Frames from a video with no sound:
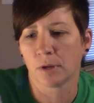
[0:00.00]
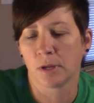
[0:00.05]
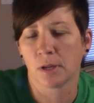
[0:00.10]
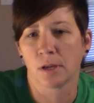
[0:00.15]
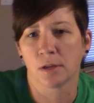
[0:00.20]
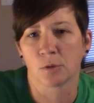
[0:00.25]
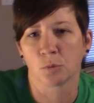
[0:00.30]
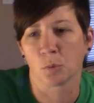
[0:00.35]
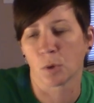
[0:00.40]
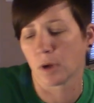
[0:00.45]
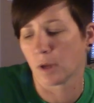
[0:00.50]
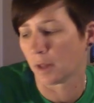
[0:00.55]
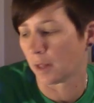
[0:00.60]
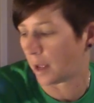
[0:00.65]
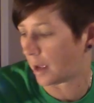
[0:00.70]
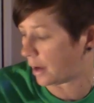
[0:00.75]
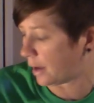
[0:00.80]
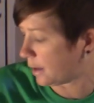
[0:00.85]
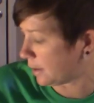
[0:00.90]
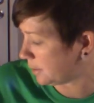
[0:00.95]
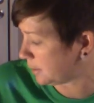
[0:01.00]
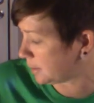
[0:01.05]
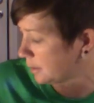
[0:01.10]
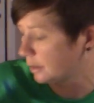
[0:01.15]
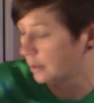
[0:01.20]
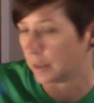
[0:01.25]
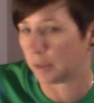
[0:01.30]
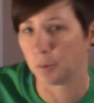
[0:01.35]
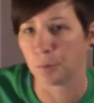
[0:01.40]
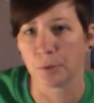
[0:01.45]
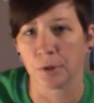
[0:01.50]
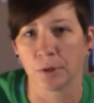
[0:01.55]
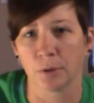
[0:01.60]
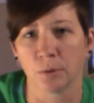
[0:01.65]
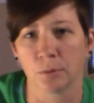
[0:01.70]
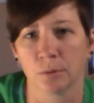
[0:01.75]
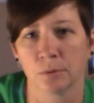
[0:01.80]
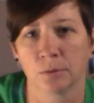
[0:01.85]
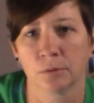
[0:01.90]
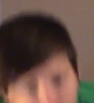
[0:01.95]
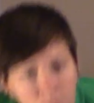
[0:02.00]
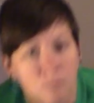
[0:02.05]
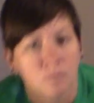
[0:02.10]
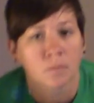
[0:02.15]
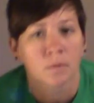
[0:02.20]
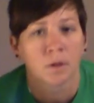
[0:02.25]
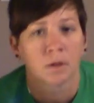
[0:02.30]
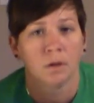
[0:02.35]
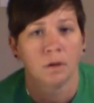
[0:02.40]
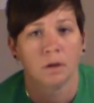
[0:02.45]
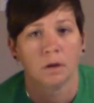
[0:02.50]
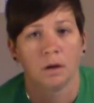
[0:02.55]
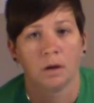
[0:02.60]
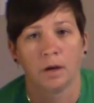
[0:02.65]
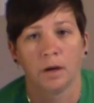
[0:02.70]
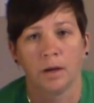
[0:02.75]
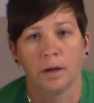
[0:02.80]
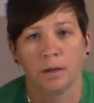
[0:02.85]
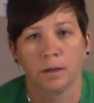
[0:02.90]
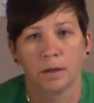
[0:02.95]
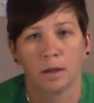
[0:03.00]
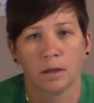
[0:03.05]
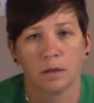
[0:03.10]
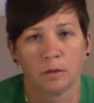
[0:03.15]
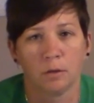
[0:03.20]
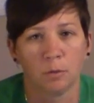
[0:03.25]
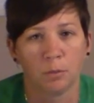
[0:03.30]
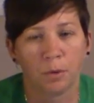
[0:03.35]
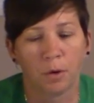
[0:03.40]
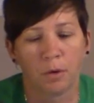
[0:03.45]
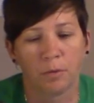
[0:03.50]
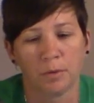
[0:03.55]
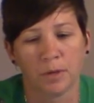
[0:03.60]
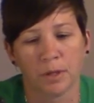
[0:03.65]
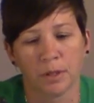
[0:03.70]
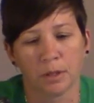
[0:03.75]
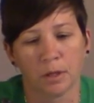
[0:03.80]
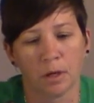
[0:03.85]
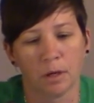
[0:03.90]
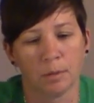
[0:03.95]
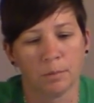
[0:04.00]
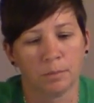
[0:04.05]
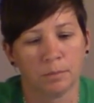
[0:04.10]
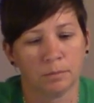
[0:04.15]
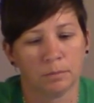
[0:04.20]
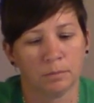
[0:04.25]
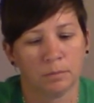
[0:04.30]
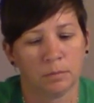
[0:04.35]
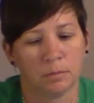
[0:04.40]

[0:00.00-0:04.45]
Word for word: it as well as the reel. Alright, got the new pole rigged up.